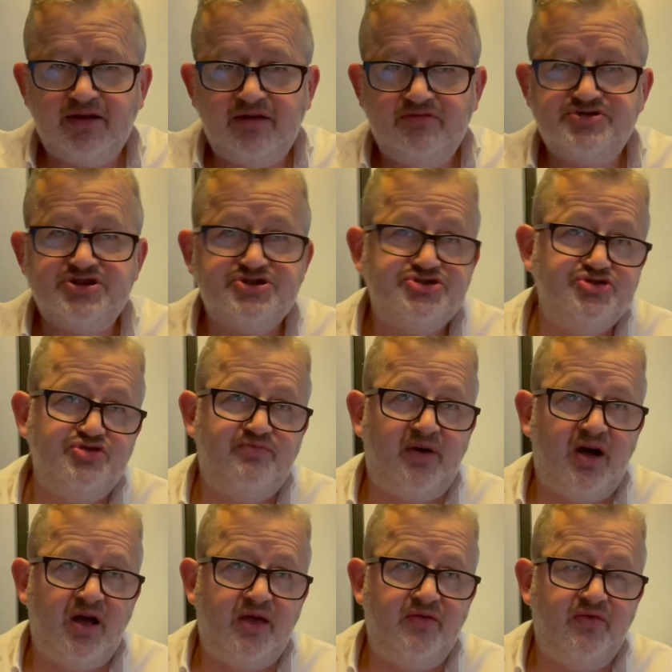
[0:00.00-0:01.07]
It was issued
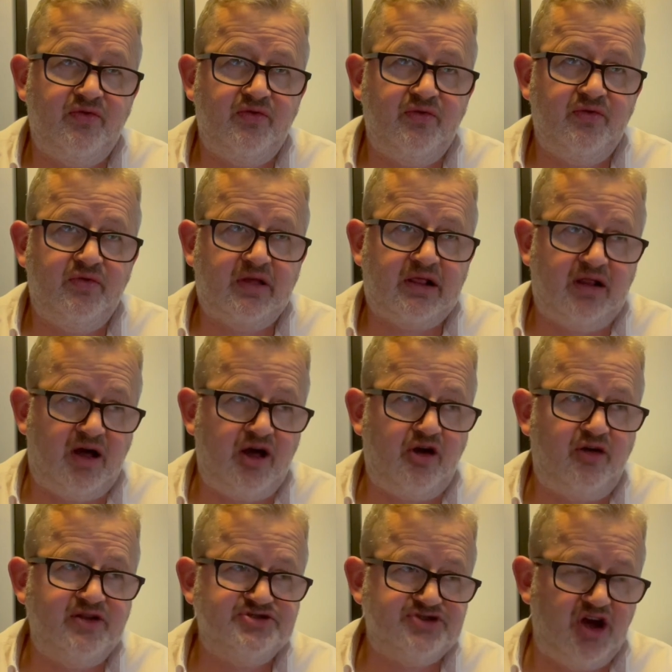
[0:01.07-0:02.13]
by the client
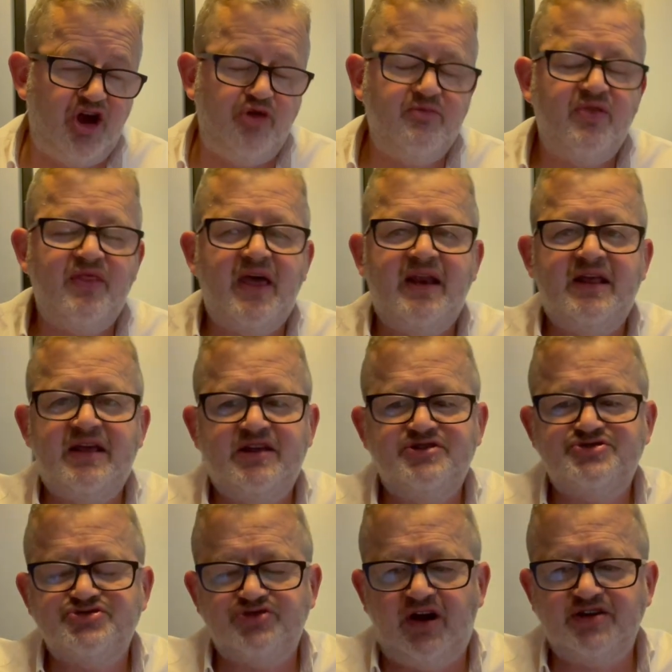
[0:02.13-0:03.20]
on his own, and then
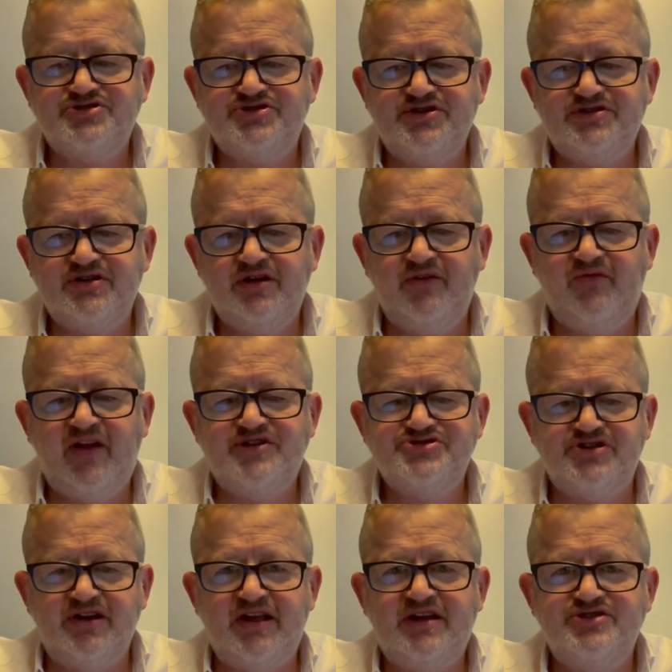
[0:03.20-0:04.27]

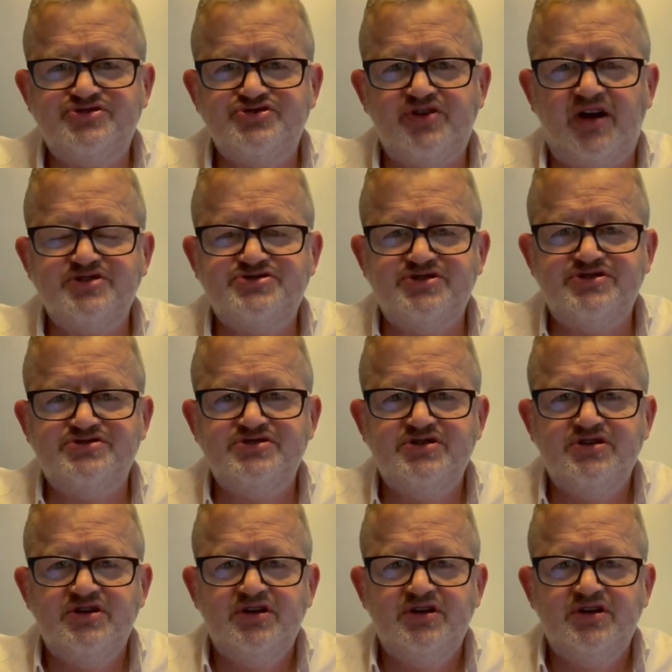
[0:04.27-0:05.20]
eventually he instructed